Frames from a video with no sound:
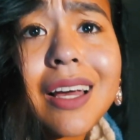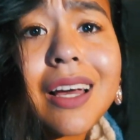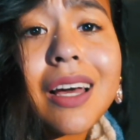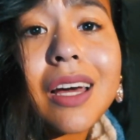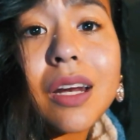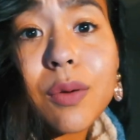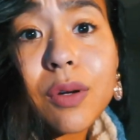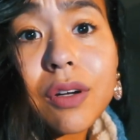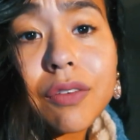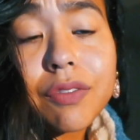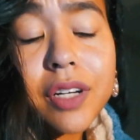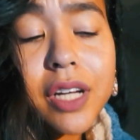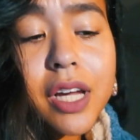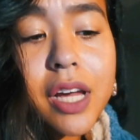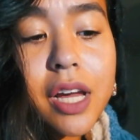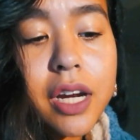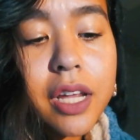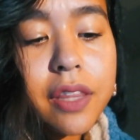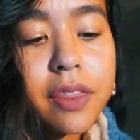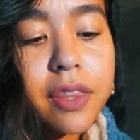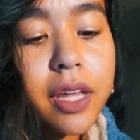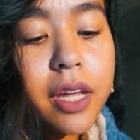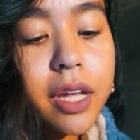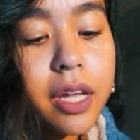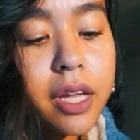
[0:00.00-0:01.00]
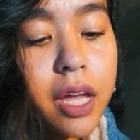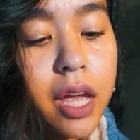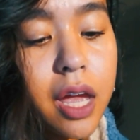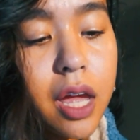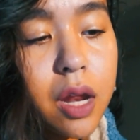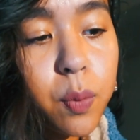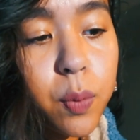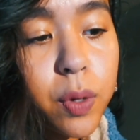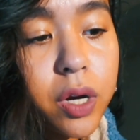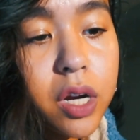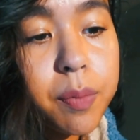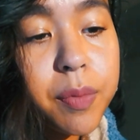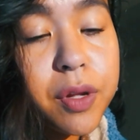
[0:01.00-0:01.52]
I don't want to forget anything.
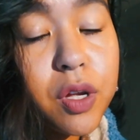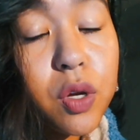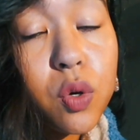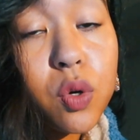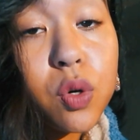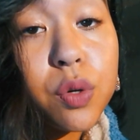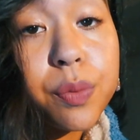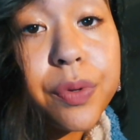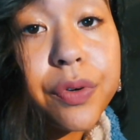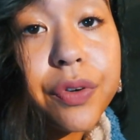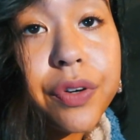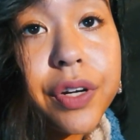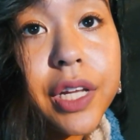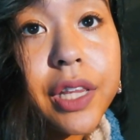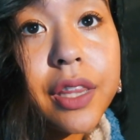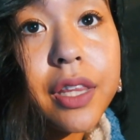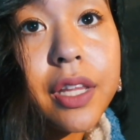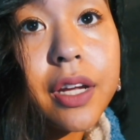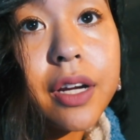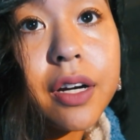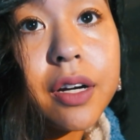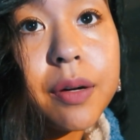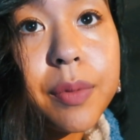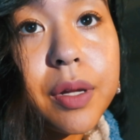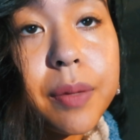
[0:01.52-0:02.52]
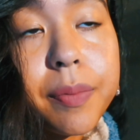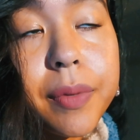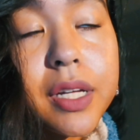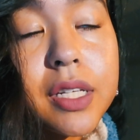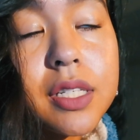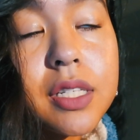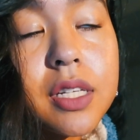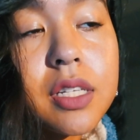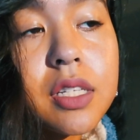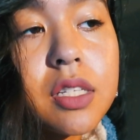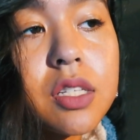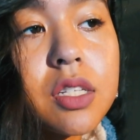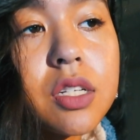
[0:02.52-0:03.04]
And we're going to be Ubering there, me and my
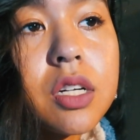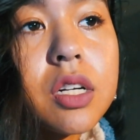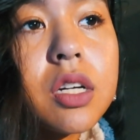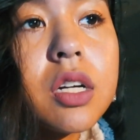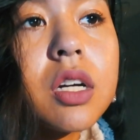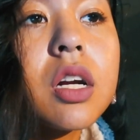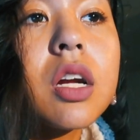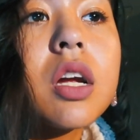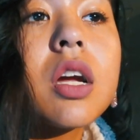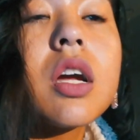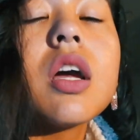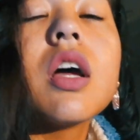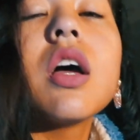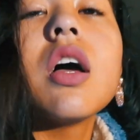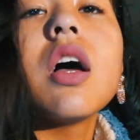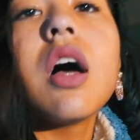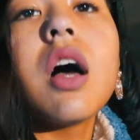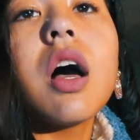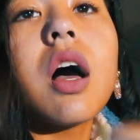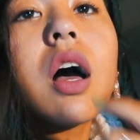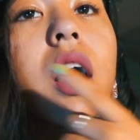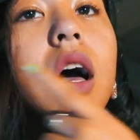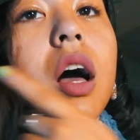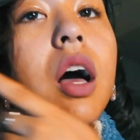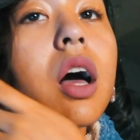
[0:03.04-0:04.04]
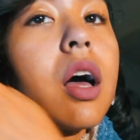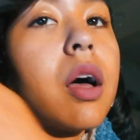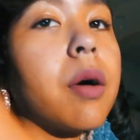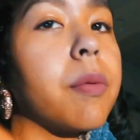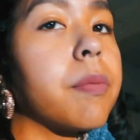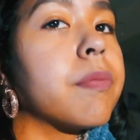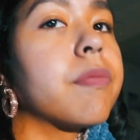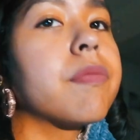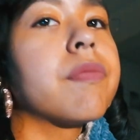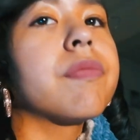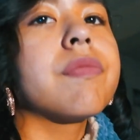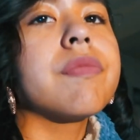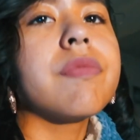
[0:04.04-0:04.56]
sister.
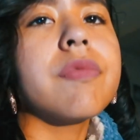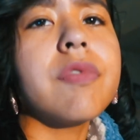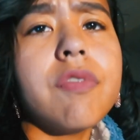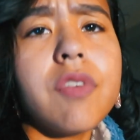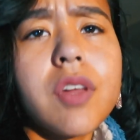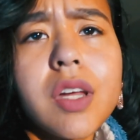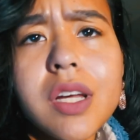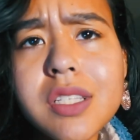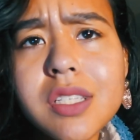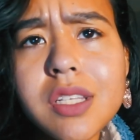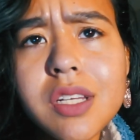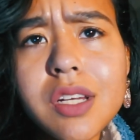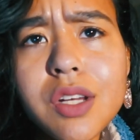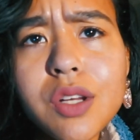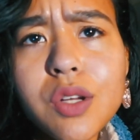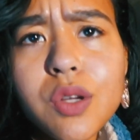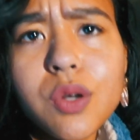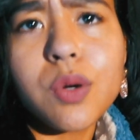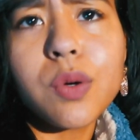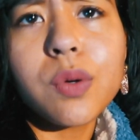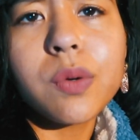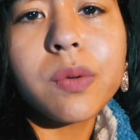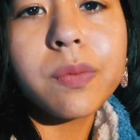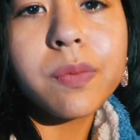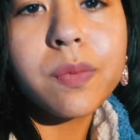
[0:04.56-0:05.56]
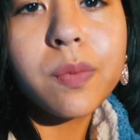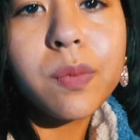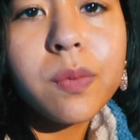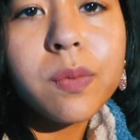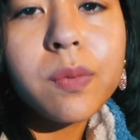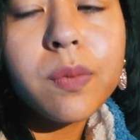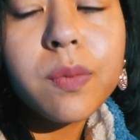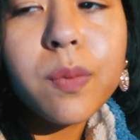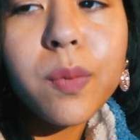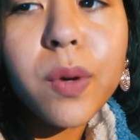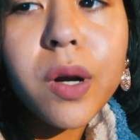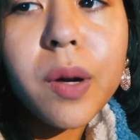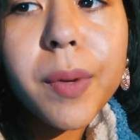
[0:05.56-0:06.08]
Um, if you guys didn't know,
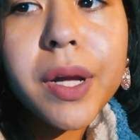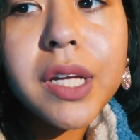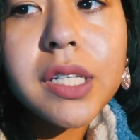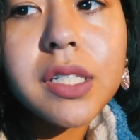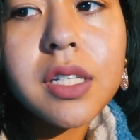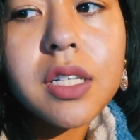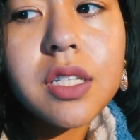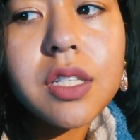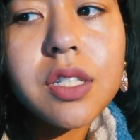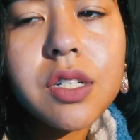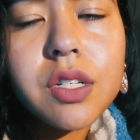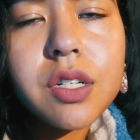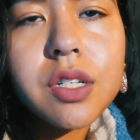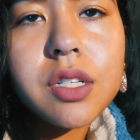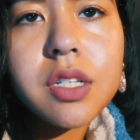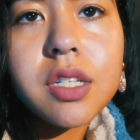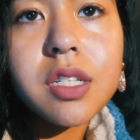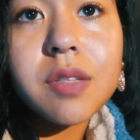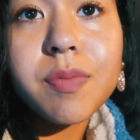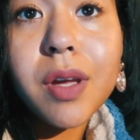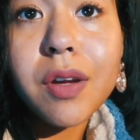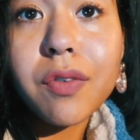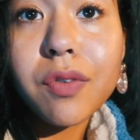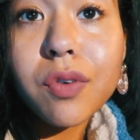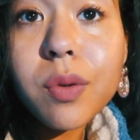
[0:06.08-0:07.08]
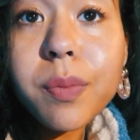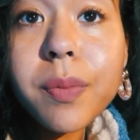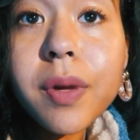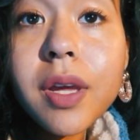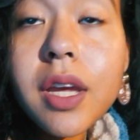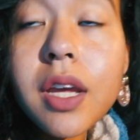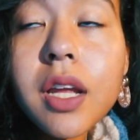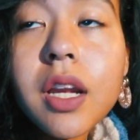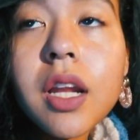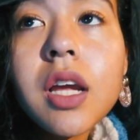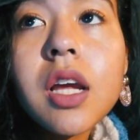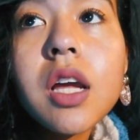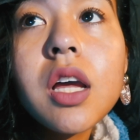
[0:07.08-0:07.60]
one of my sisters is my
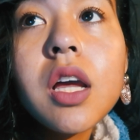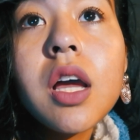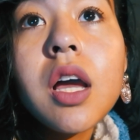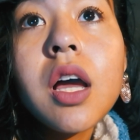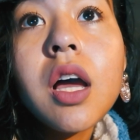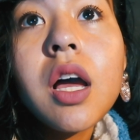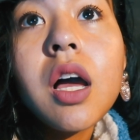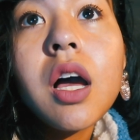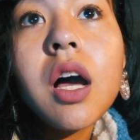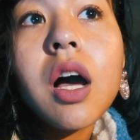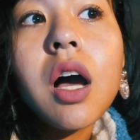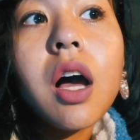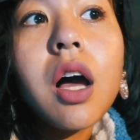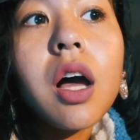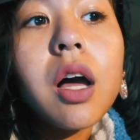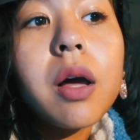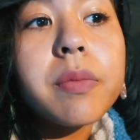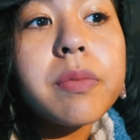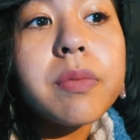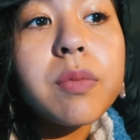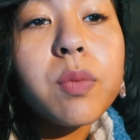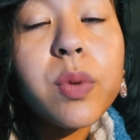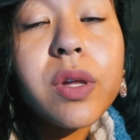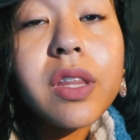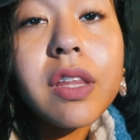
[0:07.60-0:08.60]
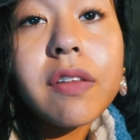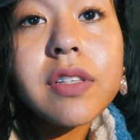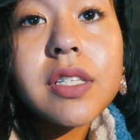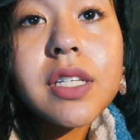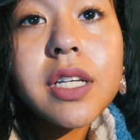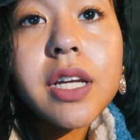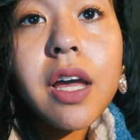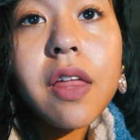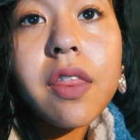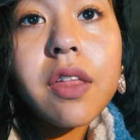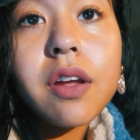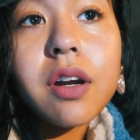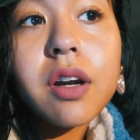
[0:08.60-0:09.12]
roommate. Um, we live
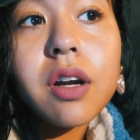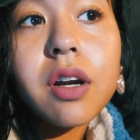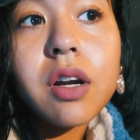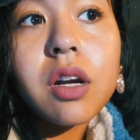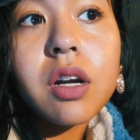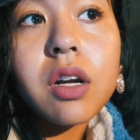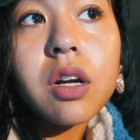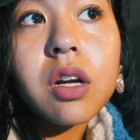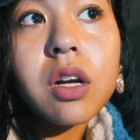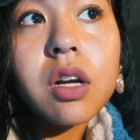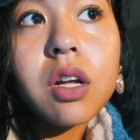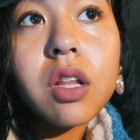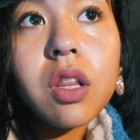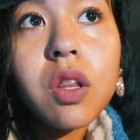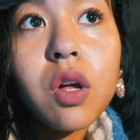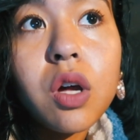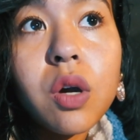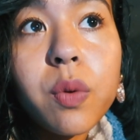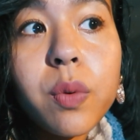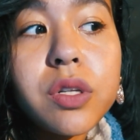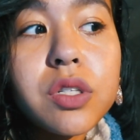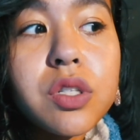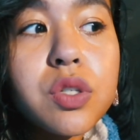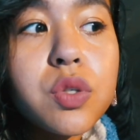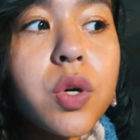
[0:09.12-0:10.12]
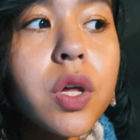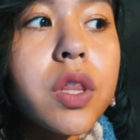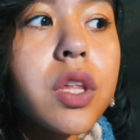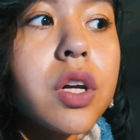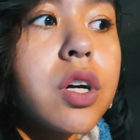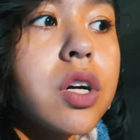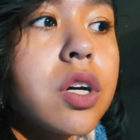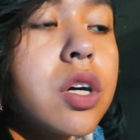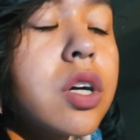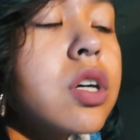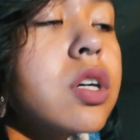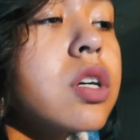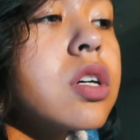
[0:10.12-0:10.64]
together along with two other
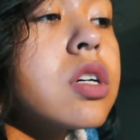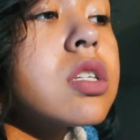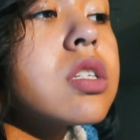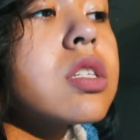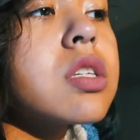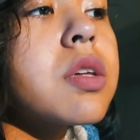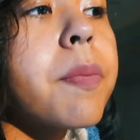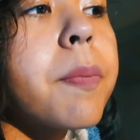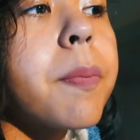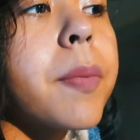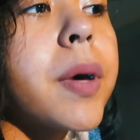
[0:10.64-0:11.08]
girls.